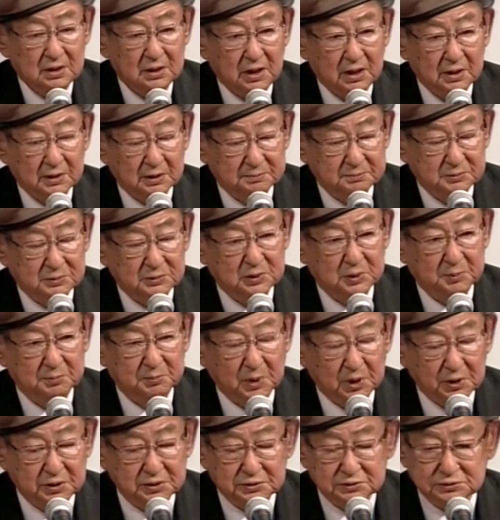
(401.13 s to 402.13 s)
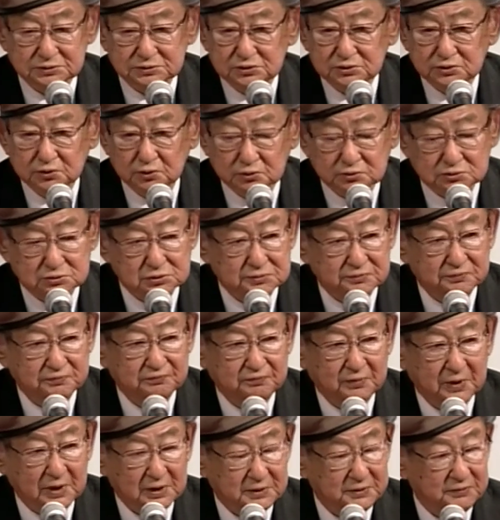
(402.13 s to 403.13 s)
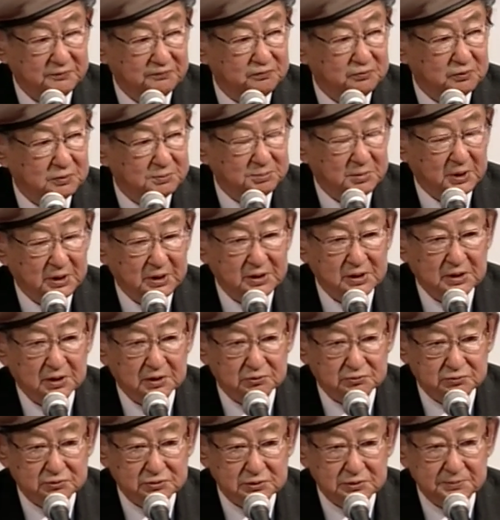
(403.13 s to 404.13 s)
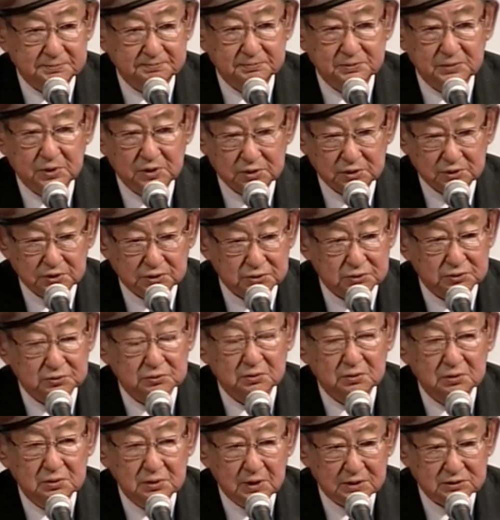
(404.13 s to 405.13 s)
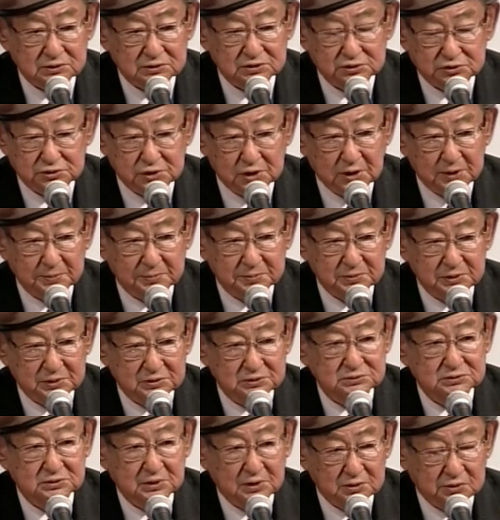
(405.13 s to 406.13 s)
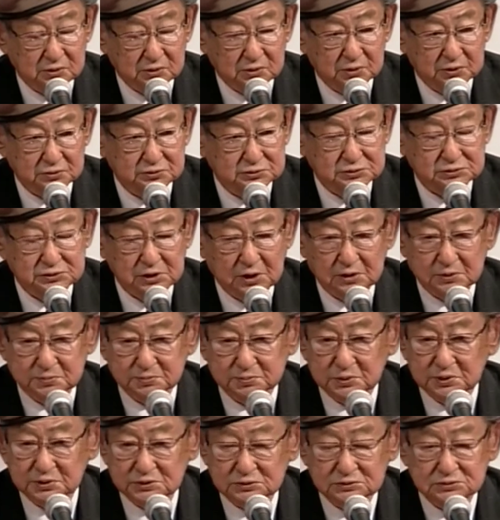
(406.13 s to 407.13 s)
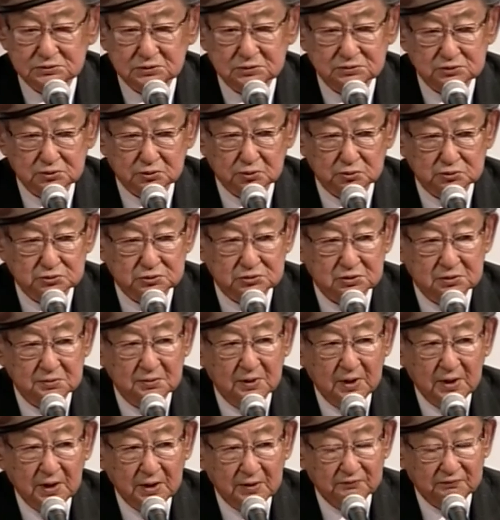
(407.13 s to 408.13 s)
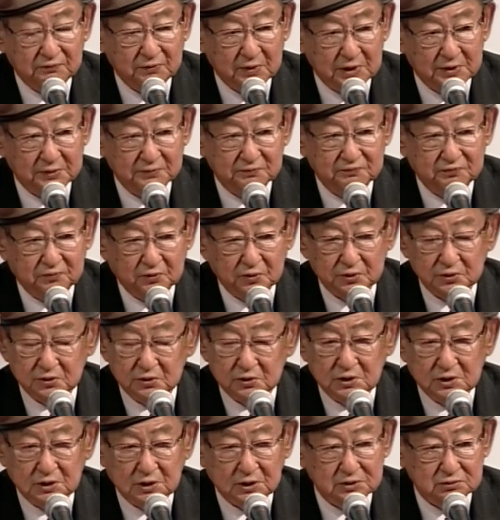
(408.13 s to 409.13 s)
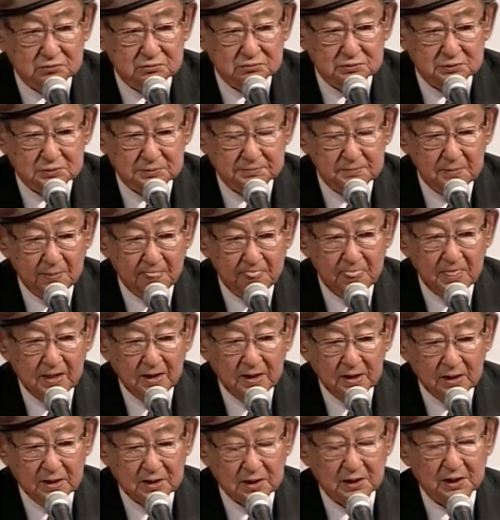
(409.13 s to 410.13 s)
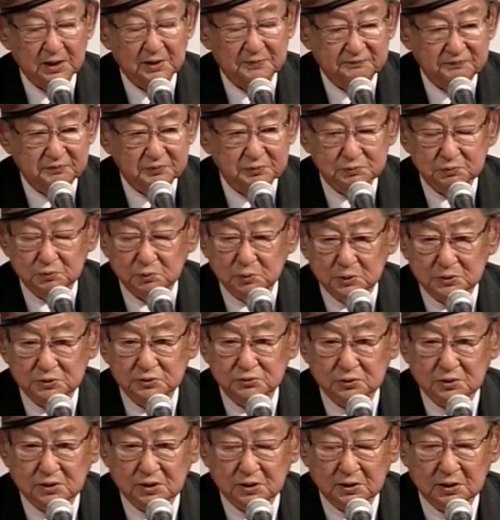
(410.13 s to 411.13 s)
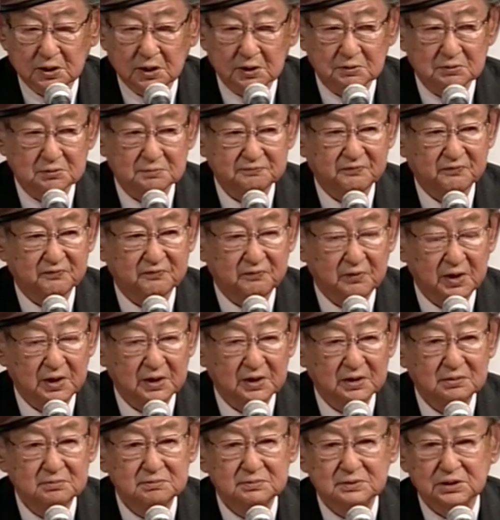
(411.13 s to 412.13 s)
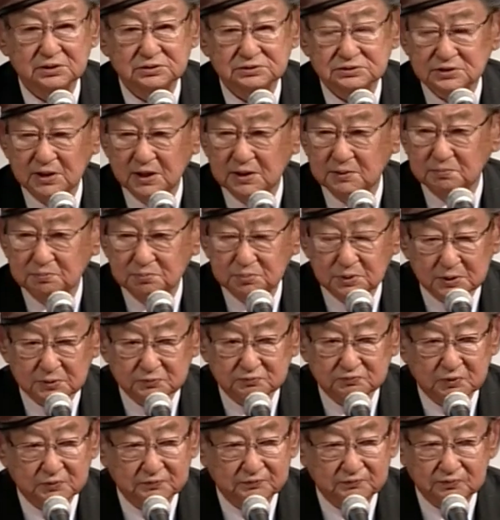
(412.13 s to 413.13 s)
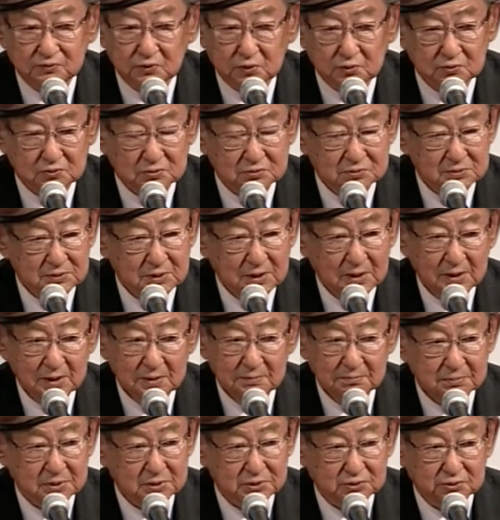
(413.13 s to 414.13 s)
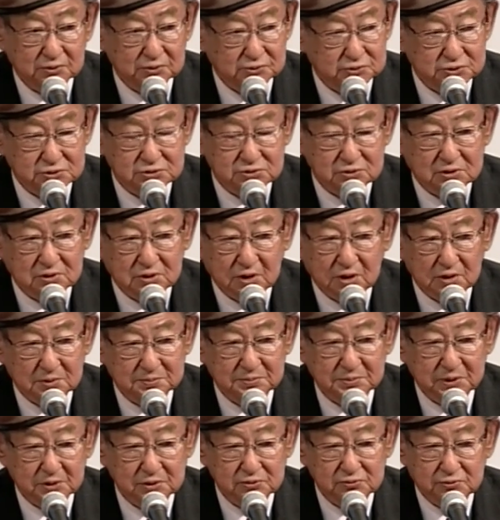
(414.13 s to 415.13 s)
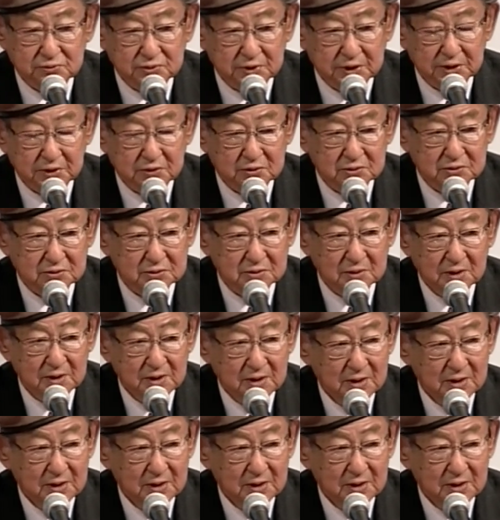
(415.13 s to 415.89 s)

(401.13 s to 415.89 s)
I'm an American soldier fighting for my country. You, as a Japanese, a loyal Japanese soldier, fighting for your country. And if you were to cut our vein, the same blood will flow but don't you call me a traitor.